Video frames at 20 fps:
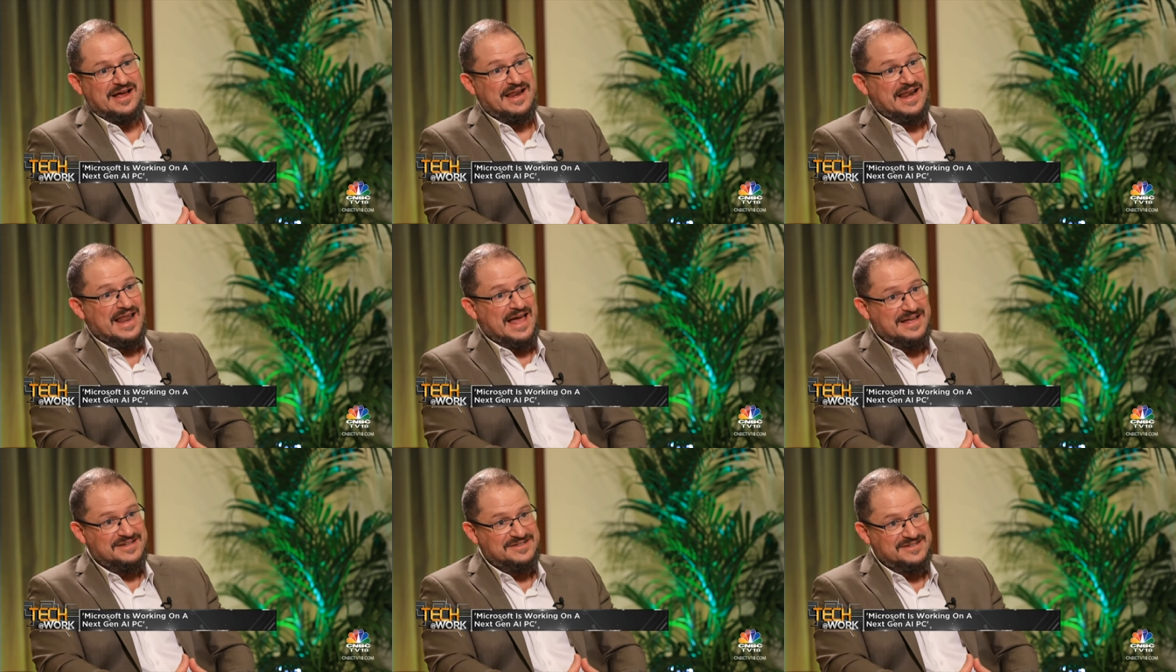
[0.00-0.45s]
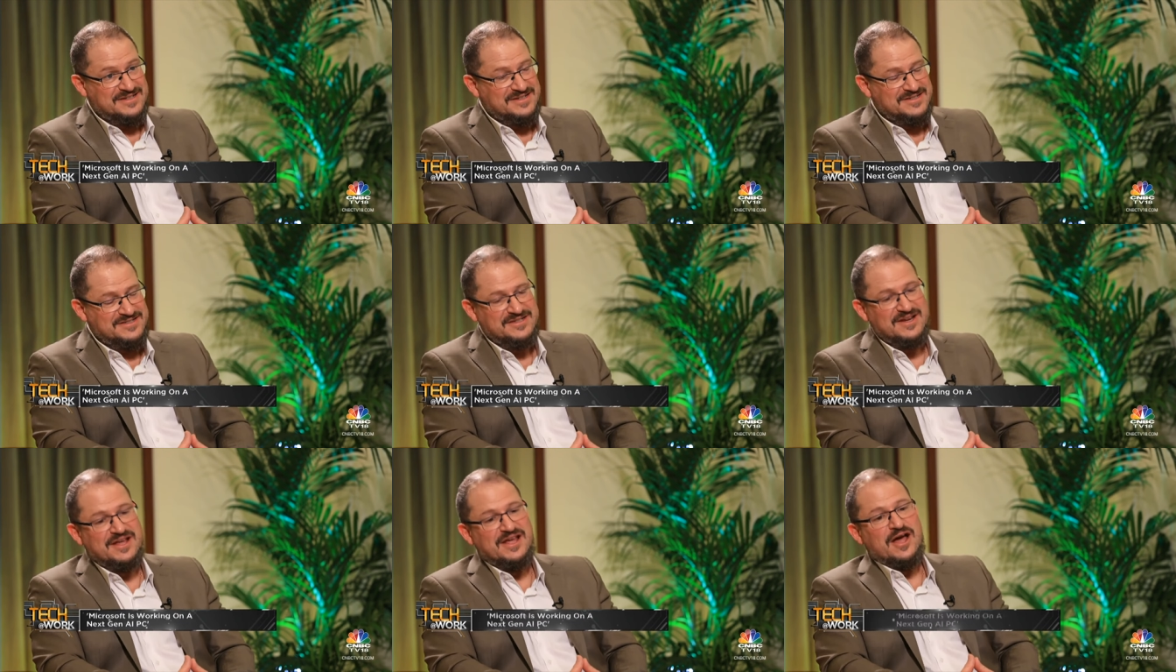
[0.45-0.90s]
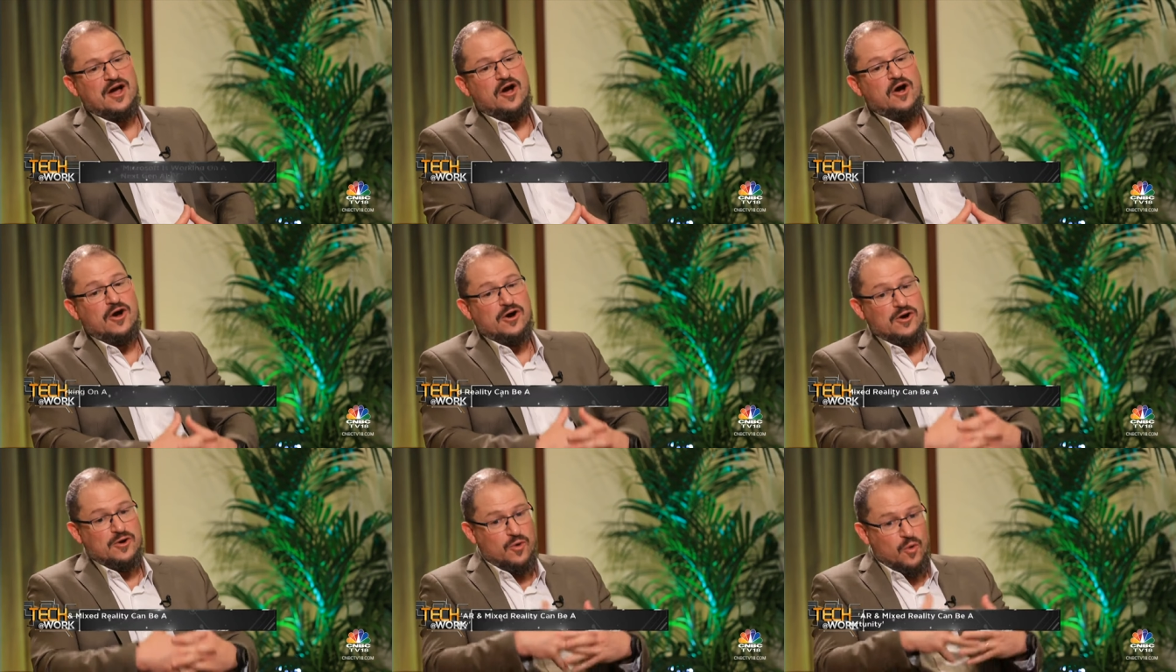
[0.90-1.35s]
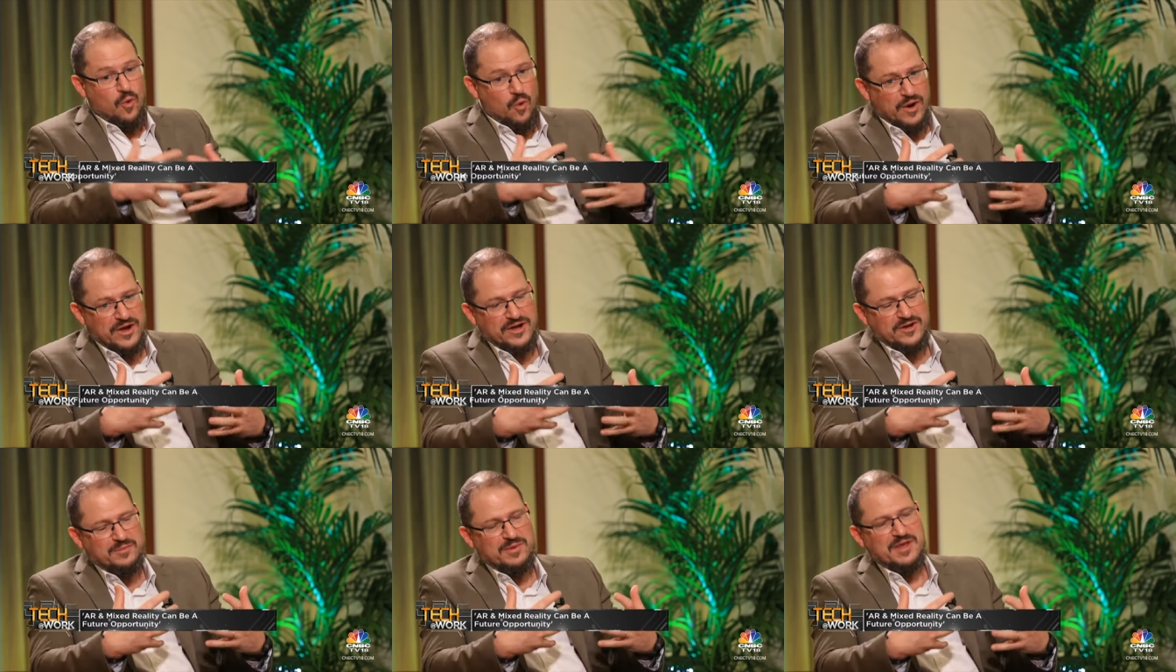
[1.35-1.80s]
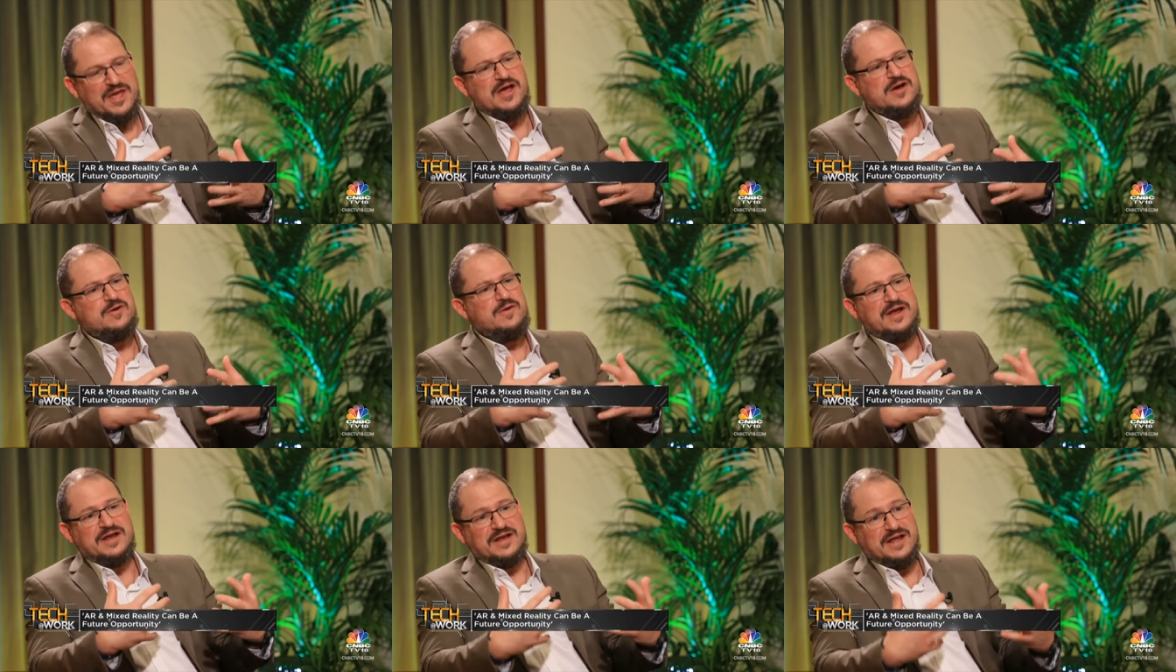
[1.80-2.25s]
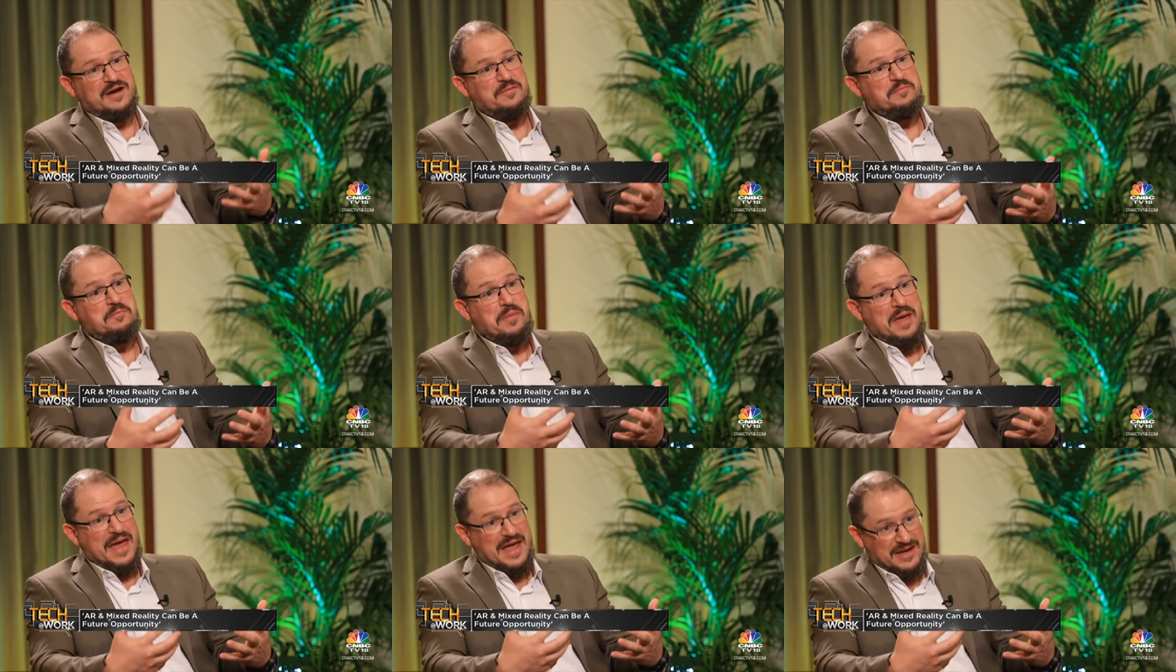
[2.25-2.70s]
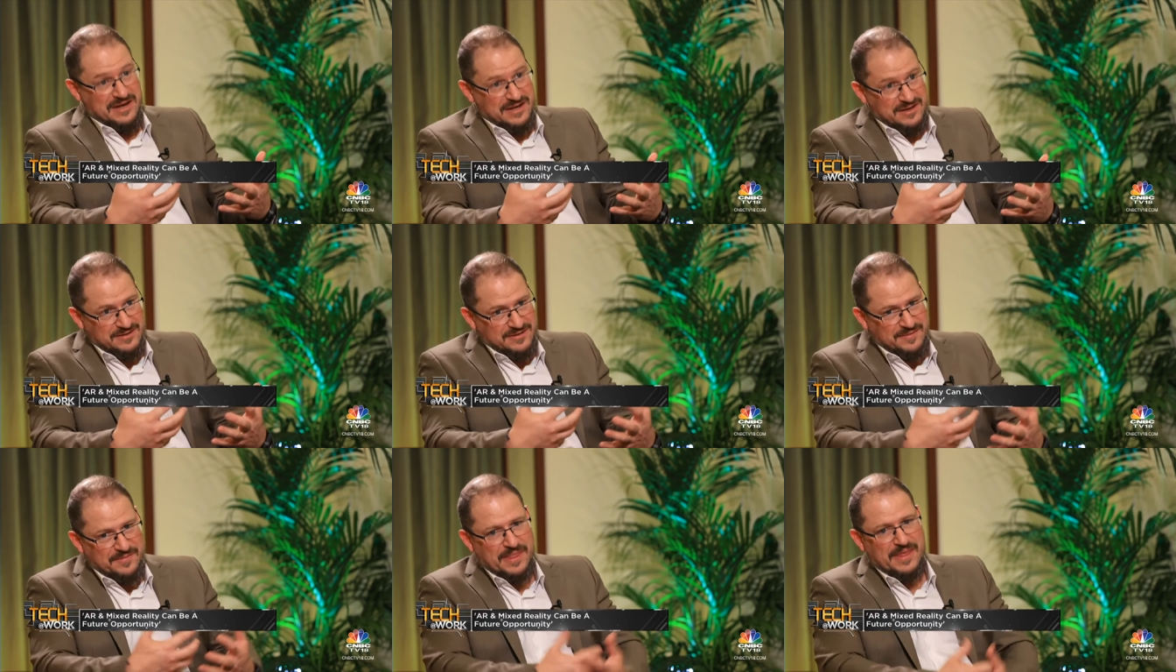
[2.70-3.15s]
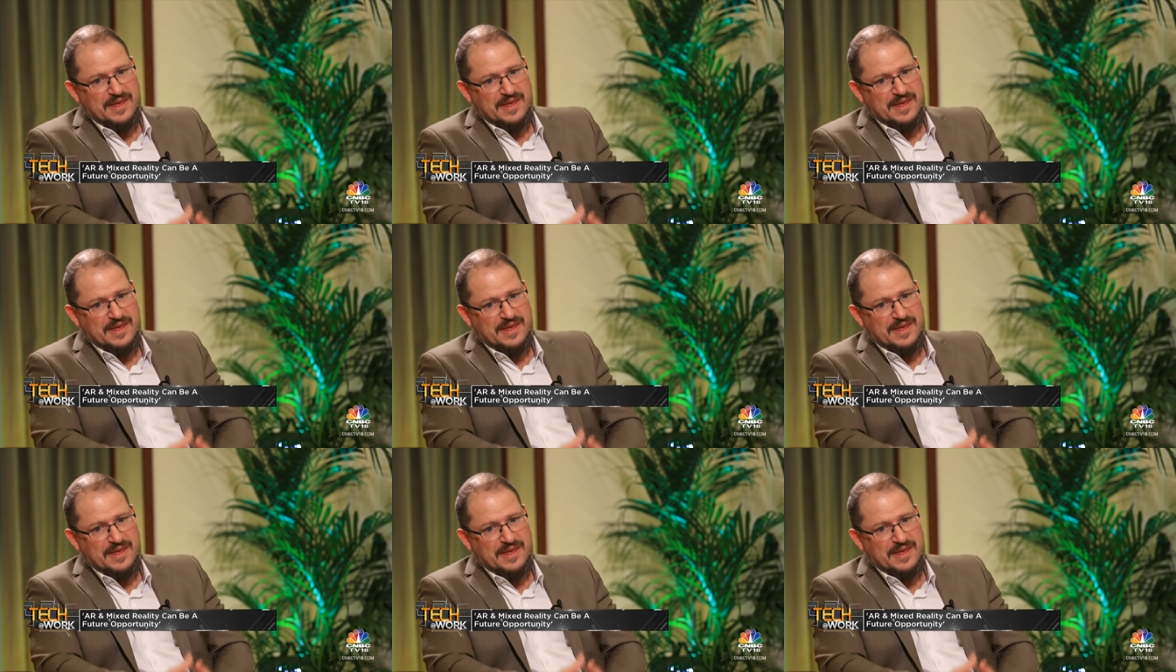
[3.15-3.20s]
glasses are going to be a great companion